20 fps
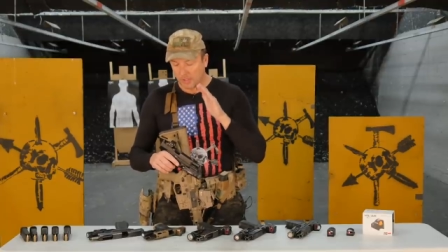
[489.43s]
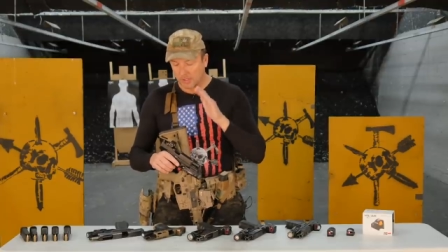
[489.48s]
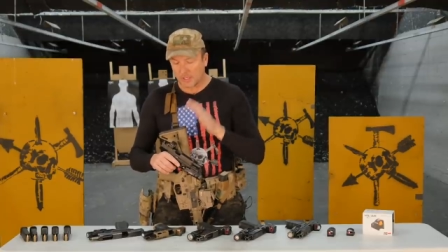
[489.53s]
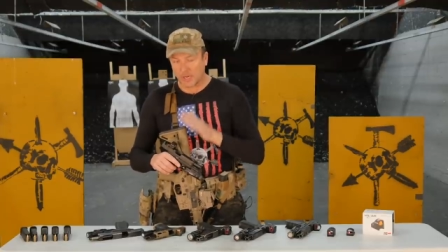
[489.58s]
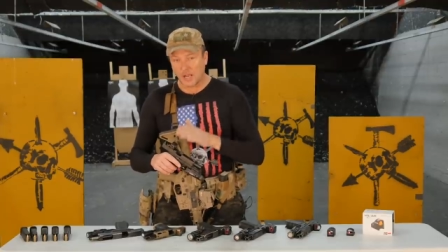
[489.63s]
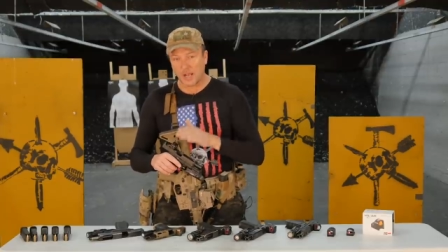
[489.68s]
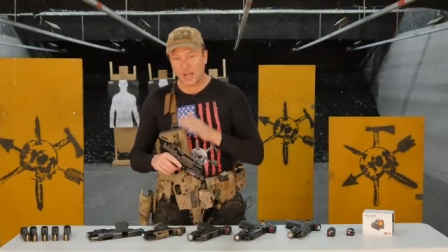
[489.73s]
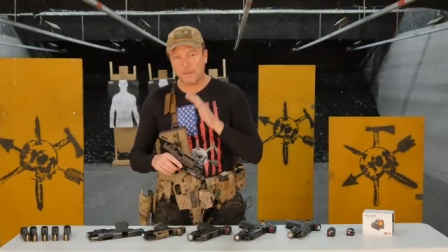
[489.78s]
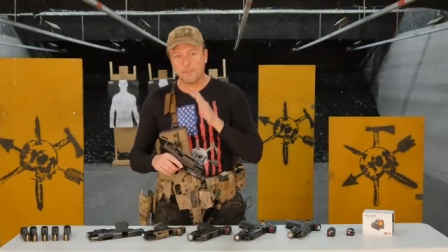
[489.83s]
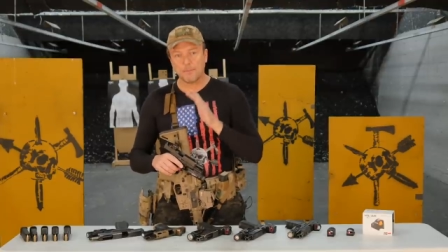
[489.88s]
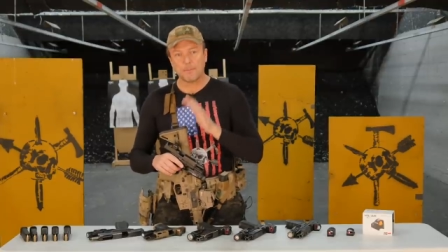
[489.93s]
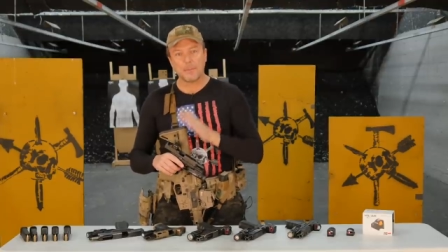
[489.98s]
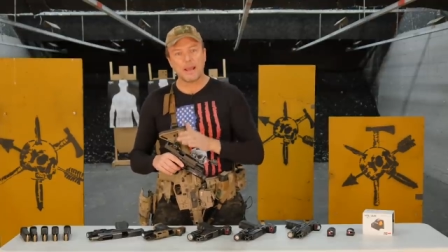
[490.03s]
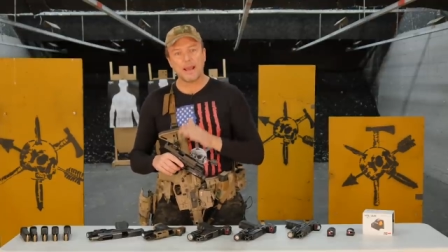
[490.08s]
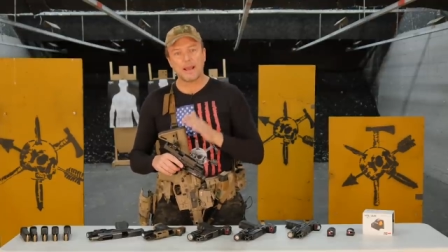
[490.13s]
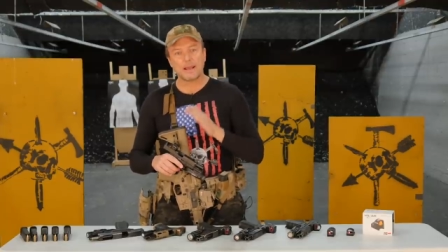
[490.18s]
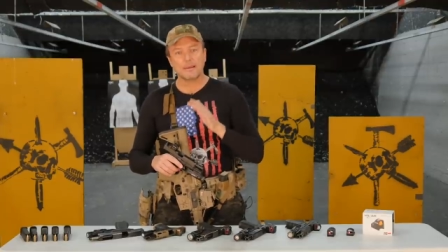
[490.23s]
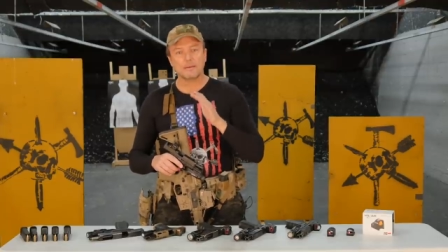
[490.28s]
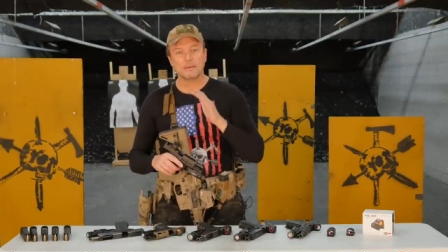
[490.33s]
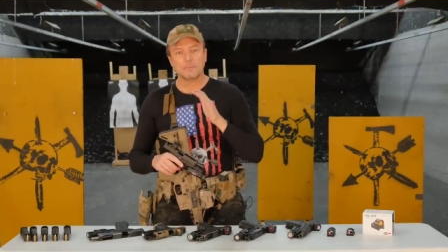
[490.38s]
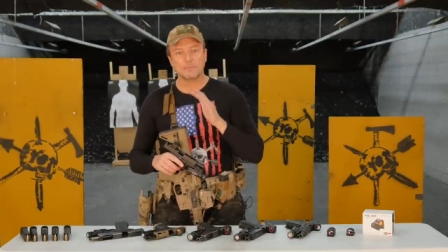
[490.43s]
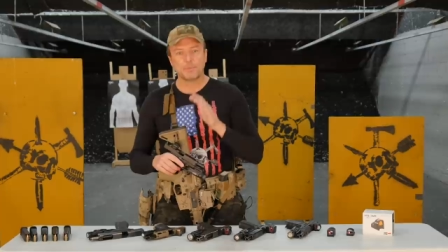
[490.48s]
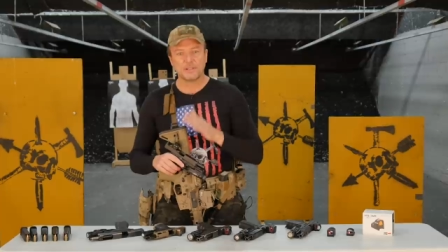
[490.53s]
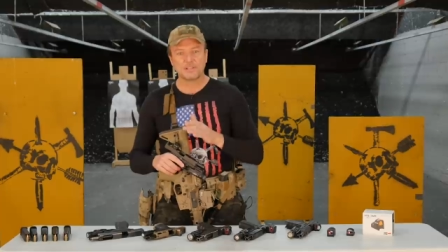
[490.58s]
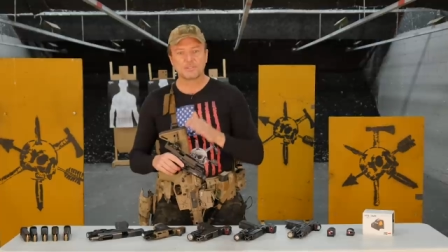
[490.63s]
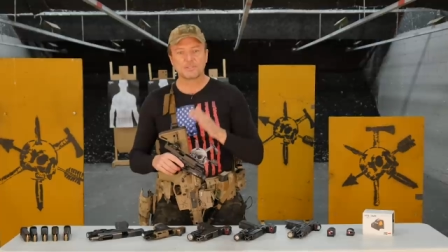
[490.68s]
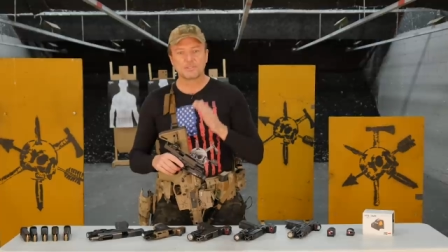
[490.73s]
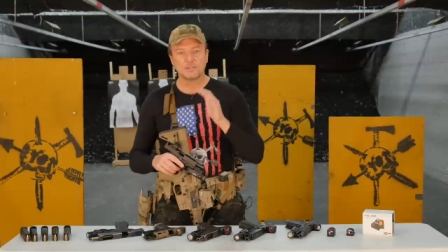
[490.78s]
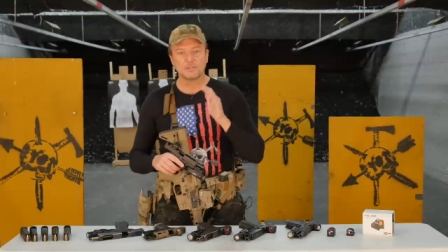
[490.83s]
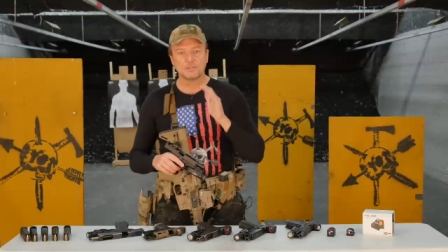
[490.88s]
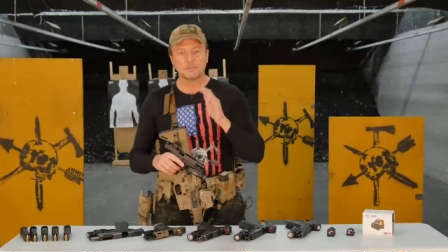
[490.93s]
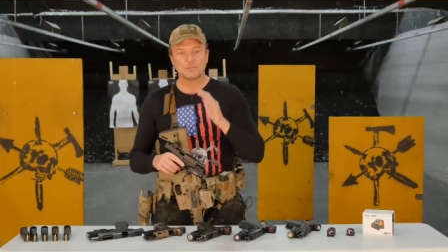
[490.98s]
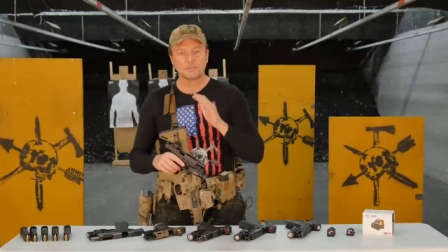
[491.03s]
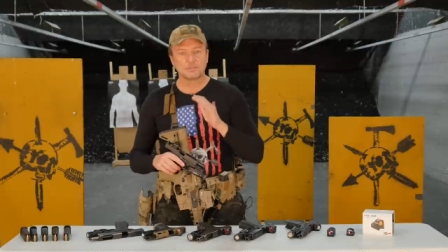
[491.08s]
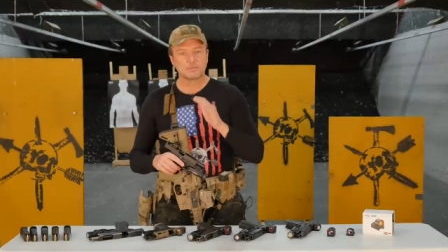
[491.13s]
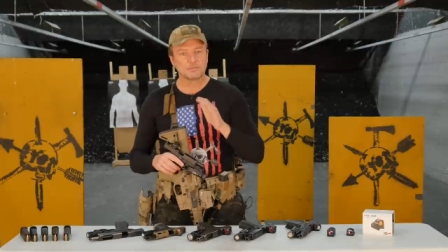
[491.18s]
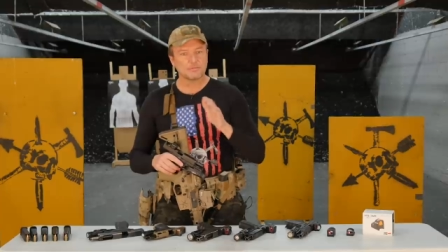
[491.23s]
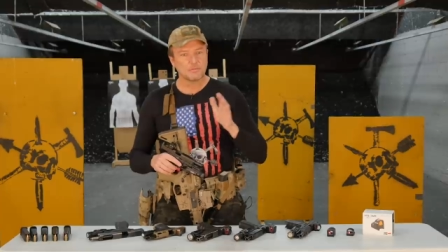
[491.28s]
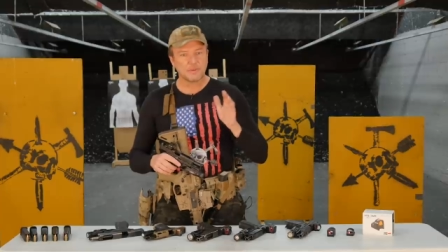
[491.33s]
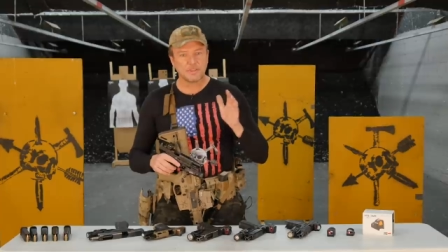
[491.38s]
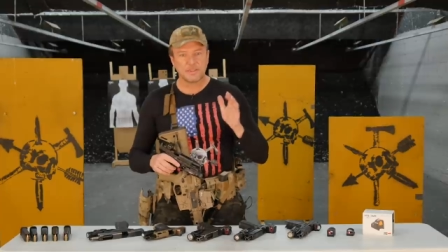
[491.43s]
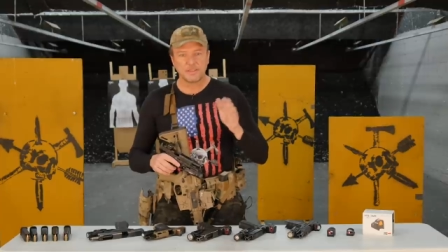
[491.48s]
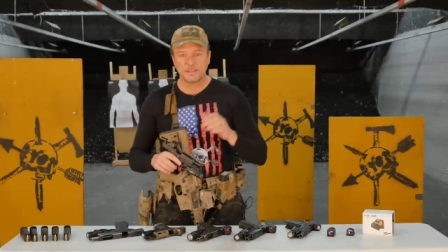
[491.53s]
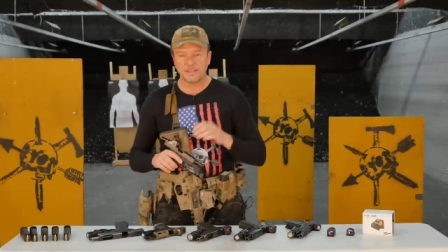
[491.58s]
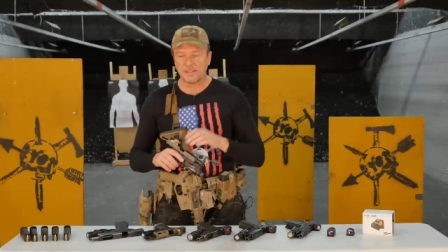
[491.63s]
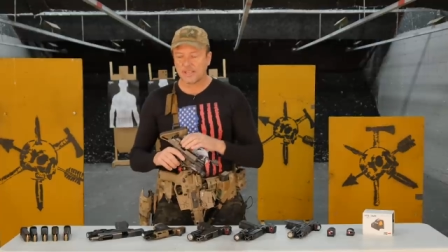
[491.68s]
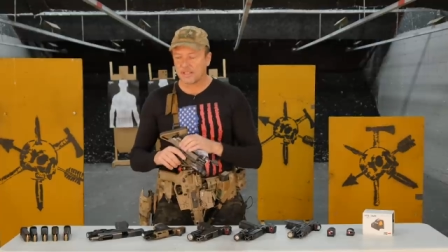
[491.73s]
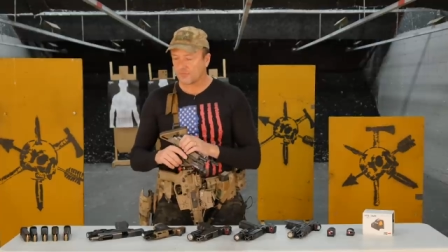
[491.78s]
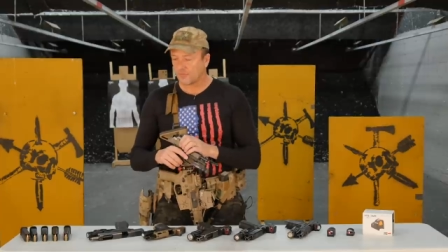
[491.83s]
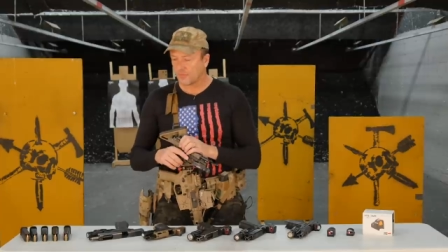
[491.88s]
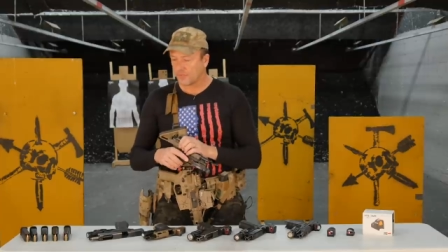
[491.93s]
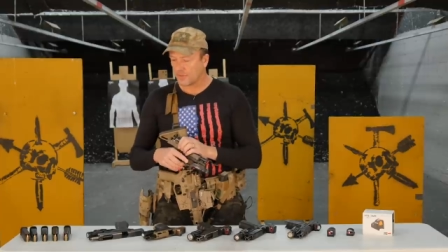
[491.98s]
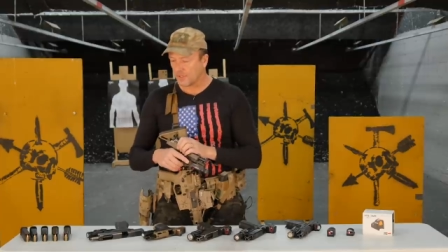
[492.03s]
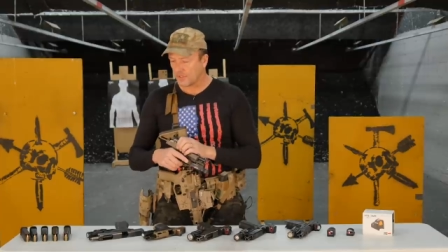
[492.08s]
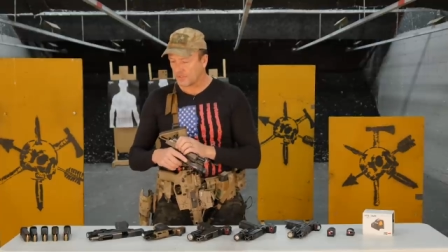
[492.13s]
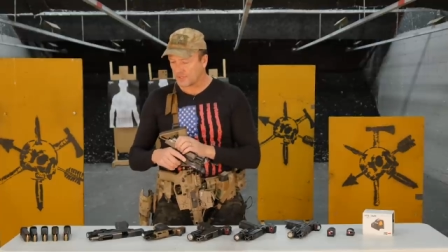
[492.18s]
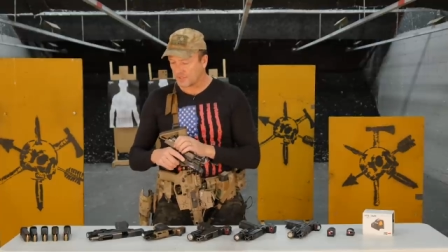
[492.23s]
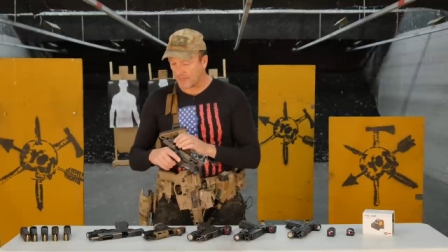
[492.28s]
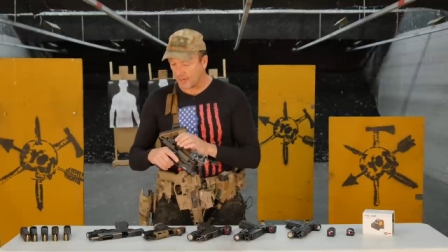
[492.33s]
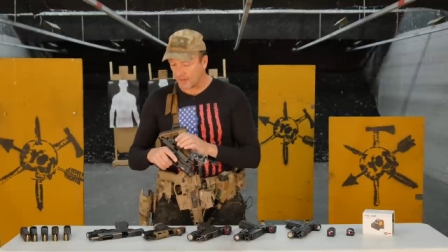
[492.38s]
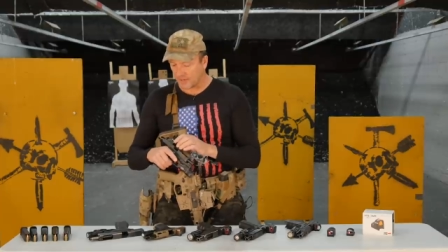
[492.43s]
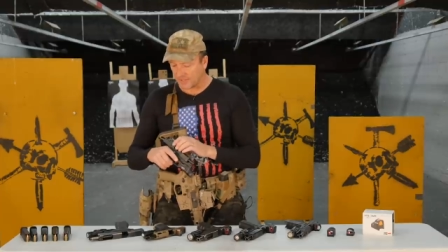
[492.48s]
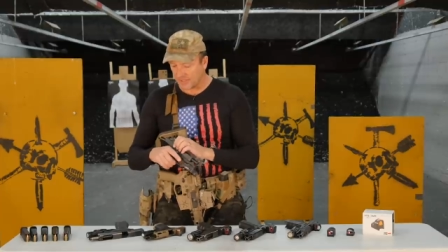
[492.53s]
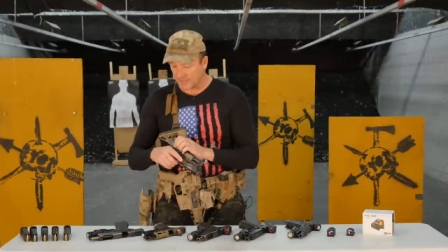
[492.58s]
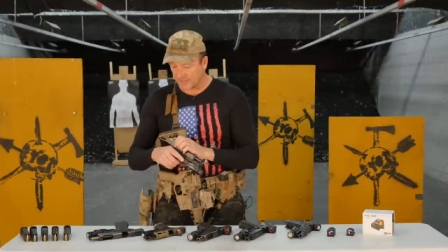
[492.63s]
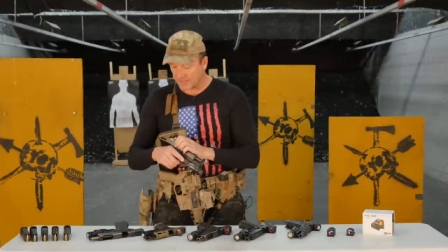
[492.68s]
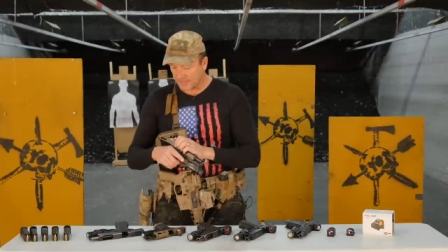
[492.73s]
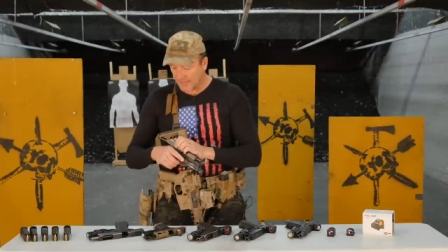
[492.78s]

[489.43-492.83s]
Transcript: combat pistols within the next few years, guaranteed.